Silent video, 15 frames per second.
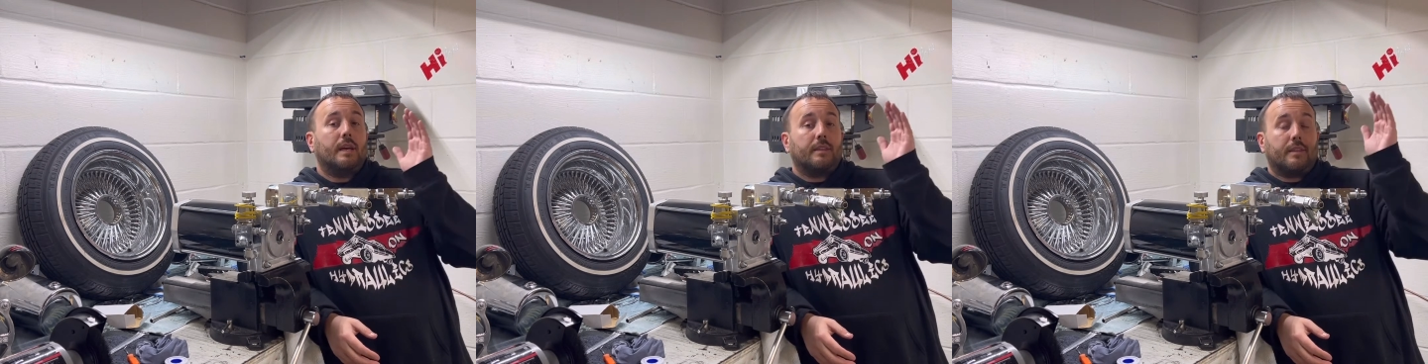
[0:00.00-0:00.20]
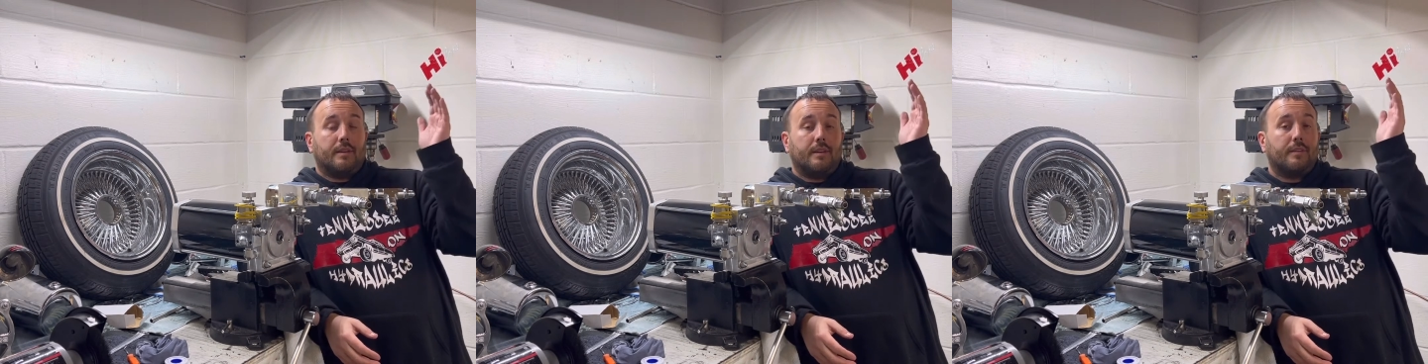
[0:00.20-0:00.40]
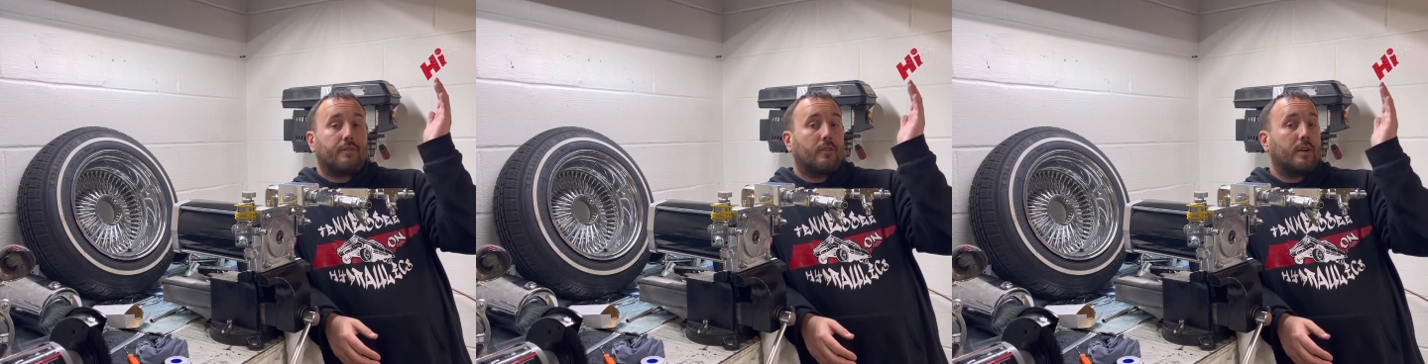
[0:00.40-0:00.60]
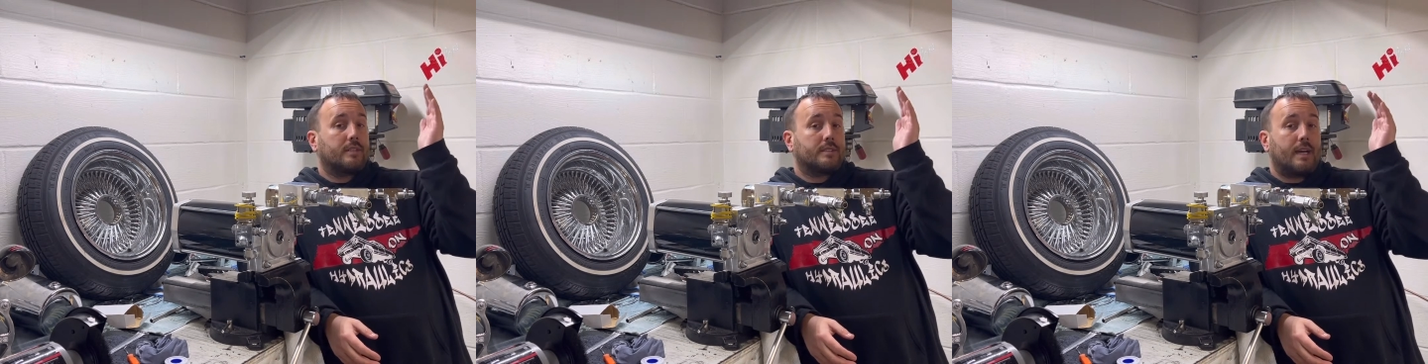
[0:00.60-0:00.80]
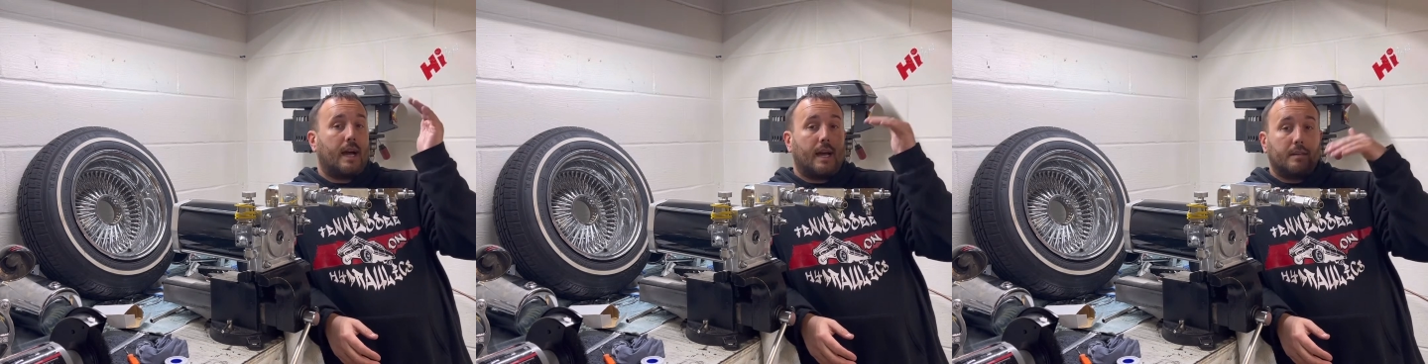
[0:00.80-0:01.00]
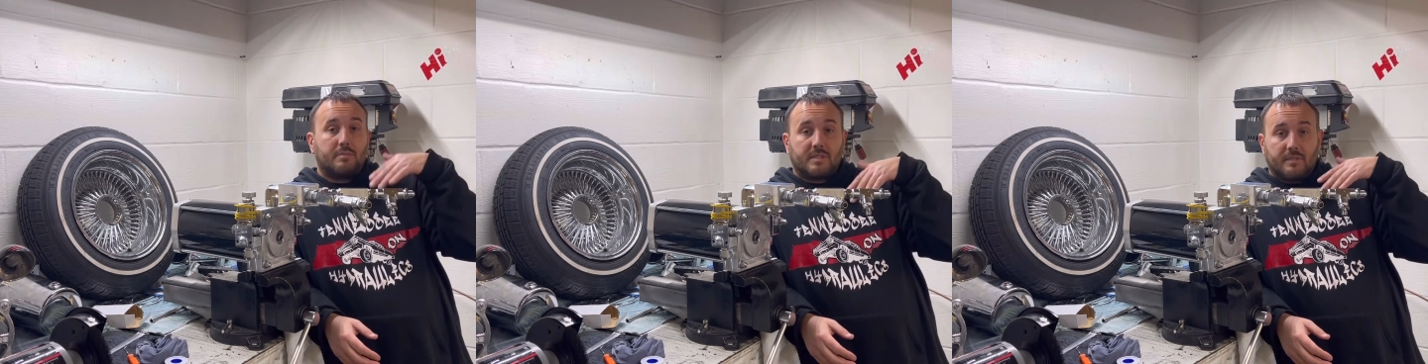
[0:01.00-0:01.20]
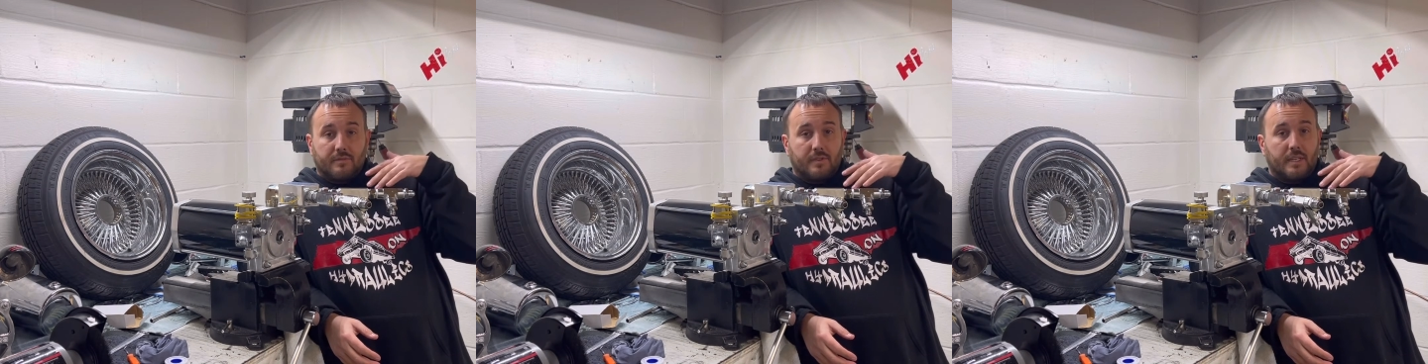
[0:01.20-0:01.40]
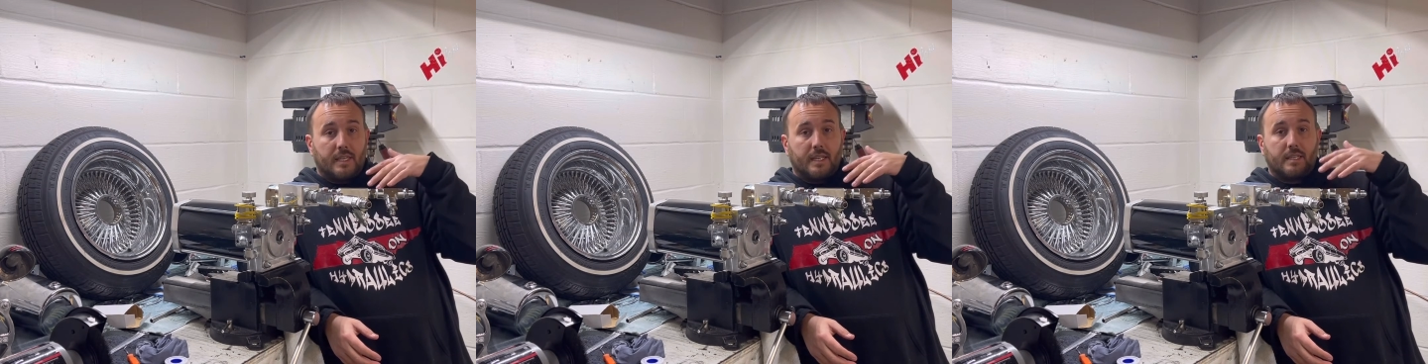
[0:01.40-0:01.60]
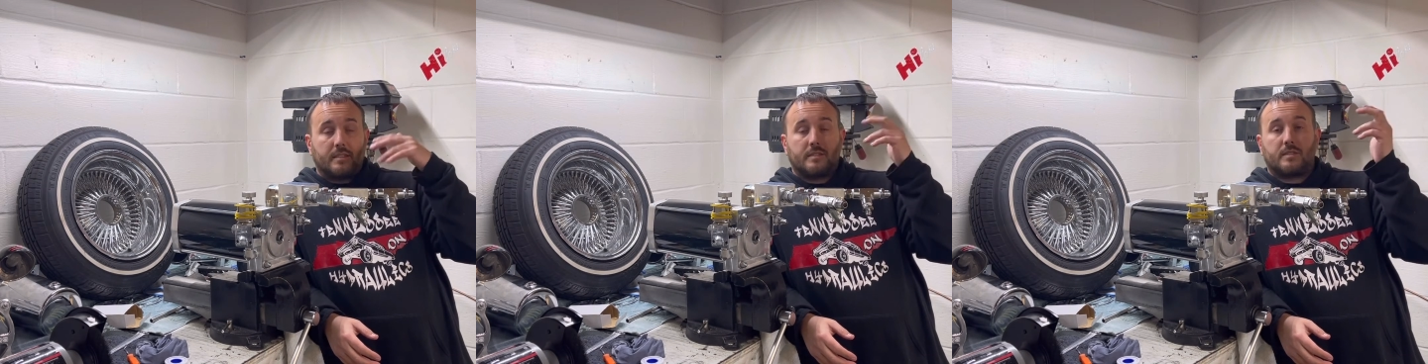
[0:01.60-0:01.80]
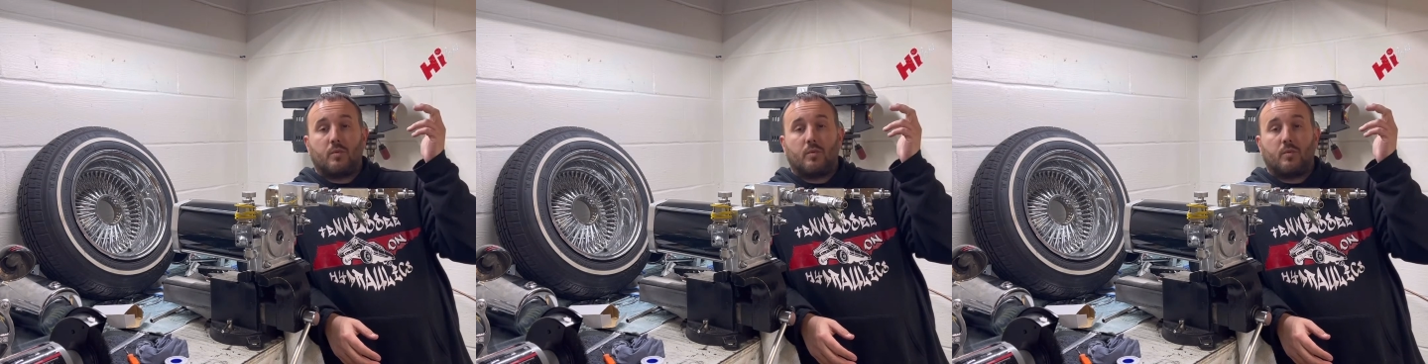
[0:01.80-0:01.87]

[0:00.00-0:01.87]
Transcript: the different types of fittings,